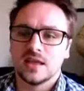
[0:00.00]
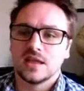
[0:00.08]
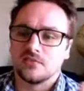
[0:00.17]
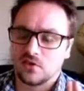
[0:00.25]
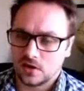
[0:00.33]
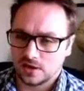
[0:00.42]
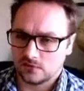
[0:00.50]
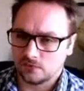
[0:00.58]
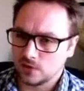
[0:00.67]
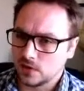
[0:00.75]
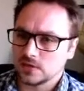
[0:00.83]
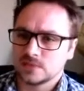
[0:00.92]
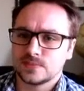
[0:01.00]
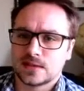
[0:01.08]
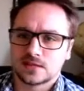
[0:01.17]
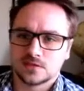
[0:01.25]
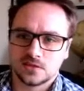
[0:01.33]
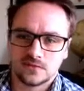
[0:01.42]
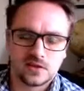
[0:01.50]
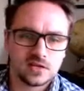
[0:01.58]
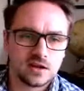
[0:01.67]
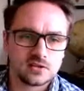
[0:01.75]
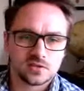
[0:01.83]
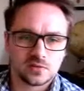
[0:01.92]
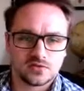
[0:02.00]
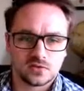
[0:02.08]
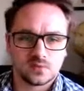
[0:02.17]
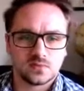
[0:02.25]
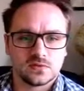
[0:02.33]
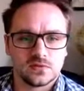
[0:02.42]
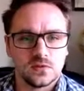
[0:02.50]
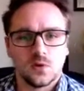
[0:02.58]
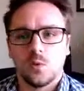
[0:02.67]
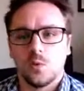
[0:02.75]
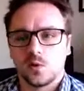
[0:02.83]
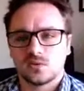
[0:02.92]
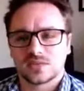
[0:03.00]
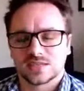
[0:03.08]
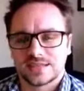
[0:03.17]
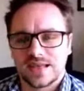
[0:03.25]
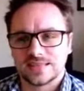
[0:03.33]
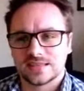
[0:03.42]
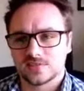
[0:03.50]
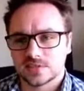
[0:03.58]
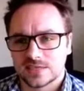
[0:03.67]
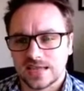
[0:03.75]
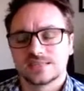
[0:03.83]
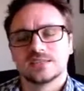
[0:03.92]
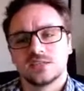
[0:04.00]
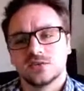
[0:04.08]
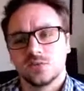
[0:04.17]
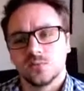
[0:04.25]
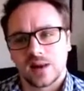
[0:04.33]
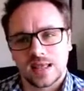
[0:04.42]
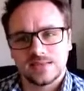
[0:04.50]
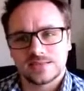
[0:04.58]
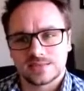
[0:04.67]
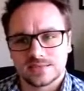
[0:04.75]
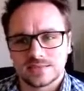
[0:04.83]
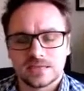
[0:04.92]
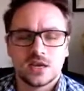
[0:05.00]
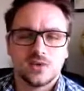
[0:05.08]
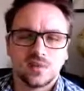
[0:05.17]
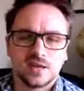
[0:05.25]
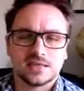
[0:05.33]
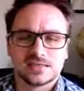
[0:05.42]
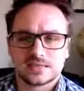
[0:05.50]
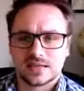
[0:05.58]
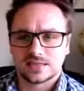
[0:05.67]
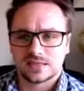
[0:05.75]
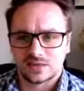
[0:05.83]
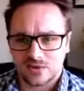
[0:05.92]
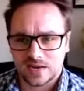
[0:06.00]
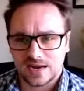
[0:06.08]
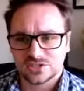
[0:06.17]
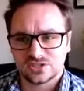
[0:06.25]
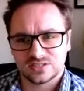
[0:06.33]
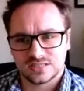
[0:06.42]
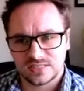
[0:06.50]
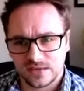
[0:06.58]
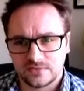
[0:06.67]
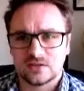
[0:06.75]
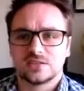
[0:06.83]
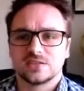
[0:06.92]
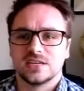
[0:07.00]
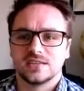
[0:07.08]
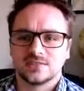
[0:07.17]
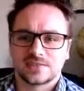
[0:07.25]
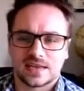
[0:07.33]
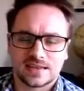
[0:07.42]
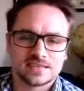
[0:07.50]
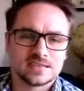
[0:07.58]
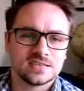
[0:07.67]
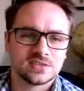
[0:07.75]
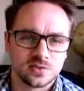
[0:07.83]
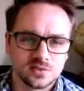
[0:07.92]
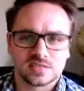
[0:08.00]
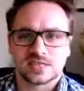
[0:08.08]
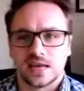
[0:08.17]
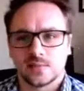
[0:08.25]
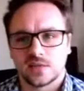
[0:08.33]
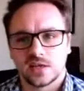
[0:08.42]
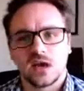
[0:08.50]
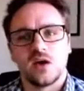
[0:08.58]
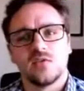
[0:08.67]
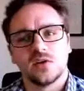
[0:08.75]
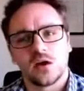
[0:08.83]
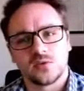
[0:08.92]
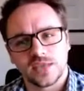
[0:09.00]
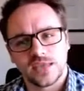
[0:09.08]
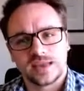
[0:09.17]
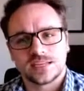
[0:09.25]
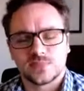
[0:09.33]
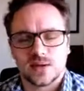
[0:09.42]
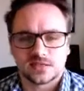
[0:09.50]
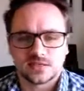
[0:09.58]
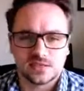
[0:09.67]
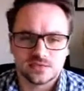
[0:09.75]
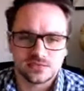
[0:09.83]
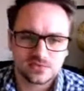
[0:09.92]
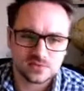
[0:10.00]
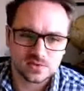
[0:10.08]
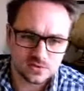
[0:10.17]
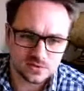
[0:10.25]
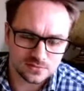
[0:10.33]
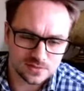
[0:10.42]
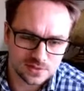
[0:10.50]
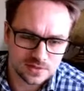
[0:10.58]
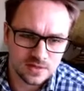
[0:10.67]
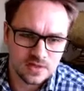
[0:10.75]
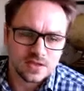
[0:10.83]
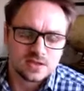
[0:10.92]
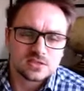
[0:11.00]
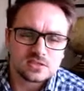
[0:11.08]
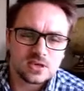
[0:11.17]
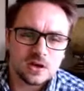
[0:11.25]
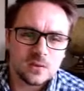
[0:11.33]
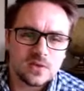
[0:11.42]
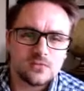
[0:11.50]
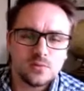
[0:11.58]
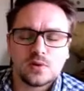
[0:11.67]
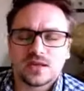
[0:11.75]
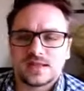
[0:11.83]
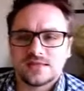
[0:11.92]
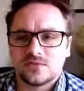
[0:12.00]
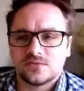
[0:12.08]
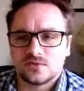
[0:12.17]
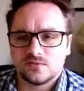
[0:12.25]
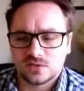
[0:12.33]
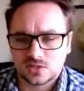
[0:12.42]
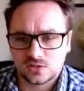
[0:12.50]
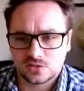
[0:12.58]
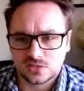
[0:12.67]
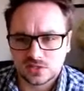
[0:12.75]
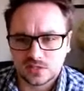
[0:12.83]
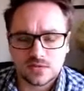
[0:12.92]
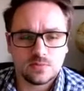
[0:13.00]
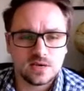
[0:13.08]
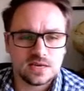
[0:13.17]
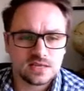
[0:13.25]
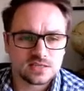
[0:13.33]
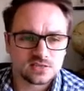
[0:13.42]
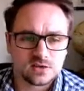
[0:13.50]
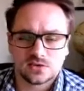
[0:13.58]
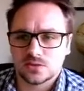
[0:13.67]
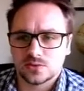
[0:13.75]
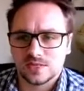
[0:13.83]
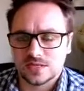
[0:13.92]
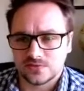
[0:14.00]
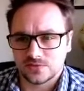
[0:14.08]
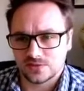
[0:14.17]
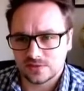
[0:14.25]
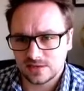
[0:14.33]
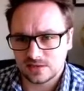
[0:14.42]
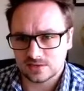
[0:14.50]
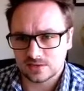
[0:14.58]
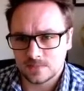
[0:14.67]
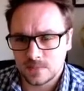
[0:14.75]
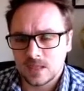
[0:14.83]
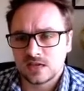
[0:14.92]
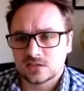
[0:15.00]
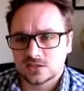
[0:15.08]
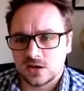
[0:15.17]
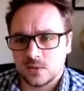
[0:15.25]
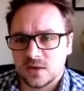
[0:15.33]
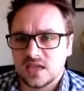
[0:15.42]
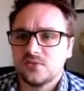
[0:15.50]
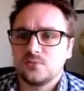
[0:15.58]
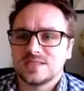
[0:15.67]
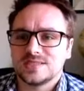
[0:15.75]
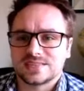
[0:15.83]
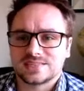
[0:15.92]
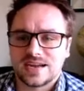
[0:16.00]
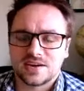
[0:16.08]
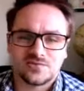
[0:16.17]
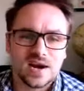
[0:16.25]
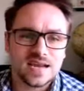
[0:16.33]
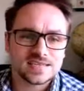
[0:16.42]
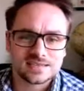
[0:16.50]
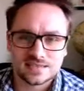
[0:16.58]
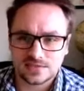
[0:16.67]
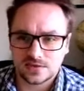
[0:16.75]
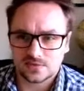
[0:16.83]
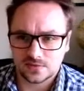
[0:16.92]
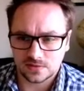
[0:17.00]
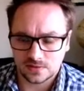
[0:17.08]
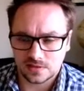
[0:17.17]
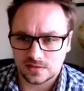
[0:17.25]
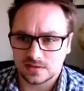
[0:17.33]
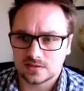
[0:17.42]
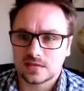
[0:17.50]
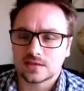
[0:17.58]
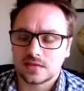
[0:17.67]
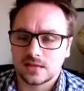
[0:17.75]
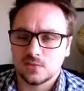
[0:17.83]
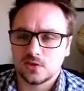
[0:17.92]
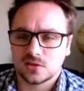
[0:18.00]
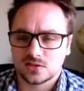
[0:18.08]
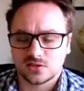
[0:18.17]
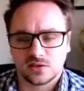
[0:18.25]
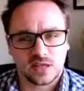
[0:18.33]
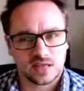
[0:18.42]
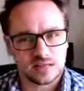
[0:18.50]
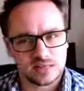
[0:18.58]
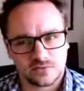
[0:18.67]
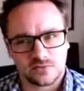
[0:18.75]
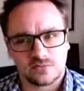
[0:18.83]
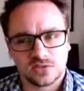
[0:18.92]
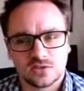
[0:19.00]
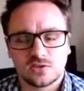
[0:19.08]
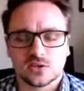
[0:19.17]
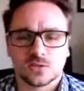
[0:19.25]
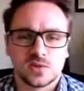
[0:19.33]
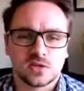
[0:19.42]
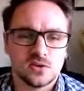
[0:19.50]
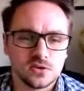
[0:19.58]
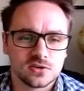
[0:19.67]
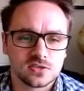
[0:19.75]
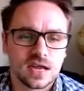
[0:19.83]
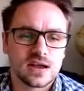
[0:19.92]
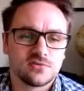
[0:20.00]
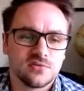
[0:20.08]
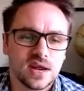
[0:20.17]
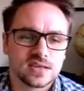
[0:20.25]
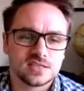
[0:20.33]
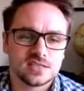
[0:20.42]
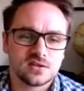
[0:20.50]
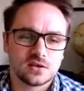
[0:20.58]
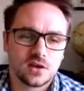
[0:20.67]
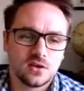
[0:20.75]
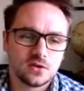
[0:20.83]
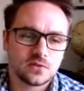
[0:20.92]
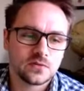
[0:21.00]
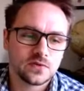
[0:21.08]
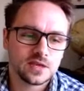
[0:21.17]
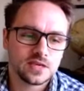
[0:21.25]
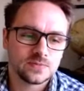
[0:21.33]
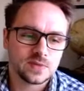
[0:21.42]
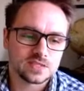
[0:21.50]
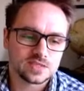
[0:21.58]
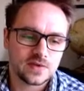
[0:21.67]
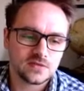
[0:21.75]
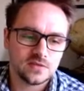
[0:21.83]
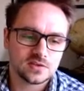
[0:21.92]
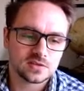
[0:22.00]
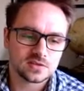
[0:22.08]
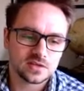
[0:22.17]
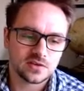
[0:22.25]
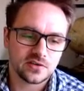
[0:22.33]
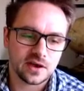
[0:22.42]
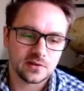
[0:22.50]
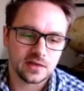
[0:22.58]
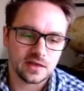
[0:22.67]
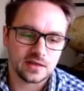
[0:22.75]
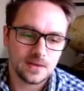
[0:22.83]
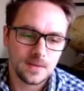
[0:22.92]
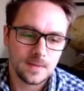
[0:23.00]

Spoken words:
right? If we listen back to the videos that we've done before, we understand that to get to new places, we need to take different actions. The definition of insanity is doing the same thing over and over again, expecting different results. So if we want to get different results, then we need to start doing different things. So if we set our RAS to different things, then we're going to start getting different results, because our RAS is going to look for these bits of evidence that are out here,